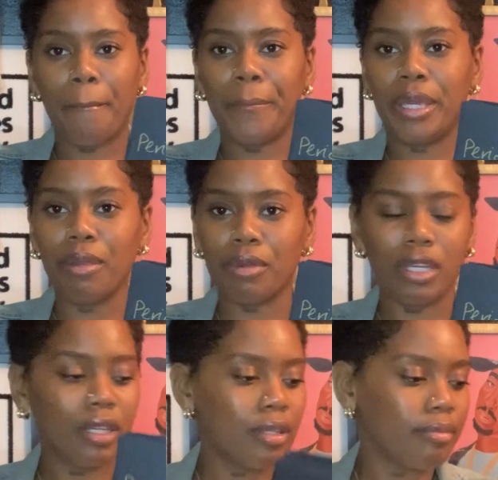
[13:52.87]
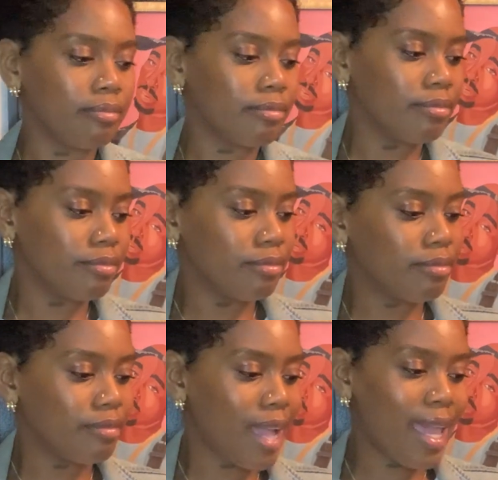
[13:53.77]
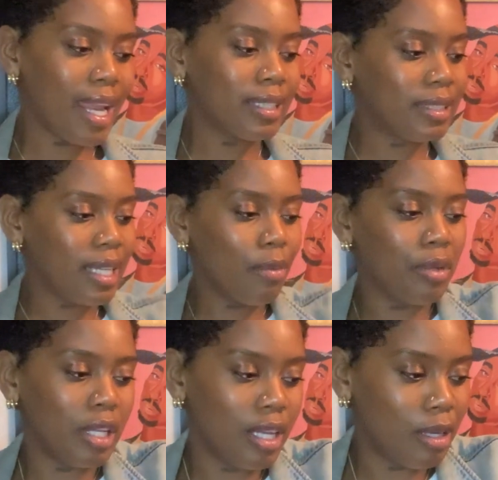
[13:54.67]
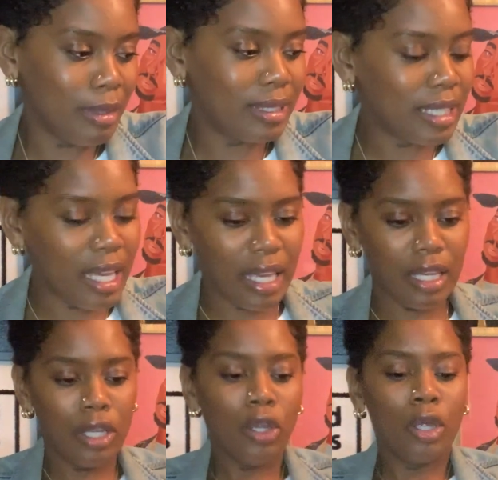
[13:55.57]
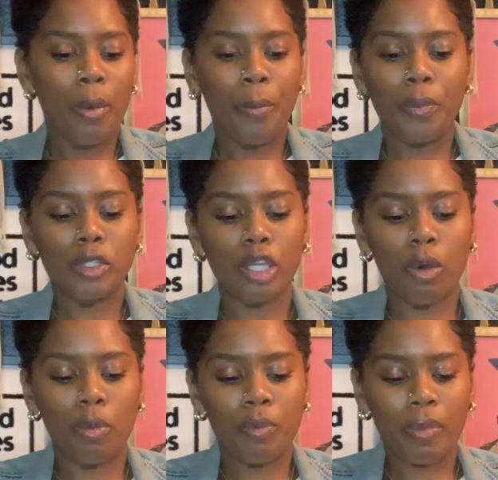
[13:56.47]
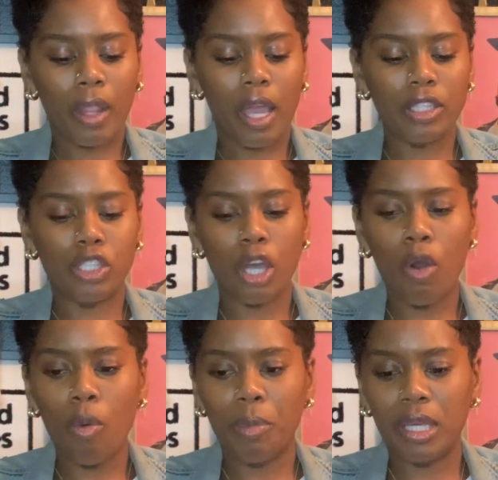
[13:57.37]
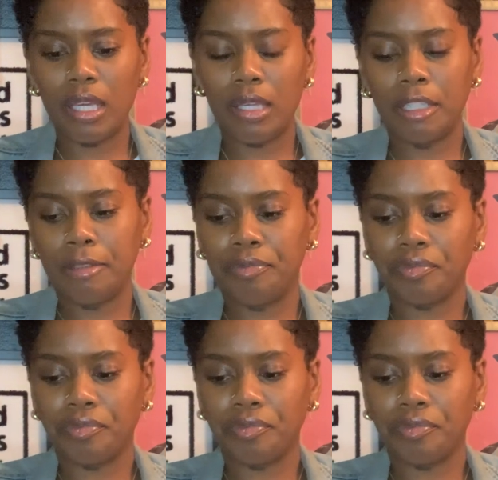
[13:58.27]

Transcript: period. And I said what needed to be said. So, don't be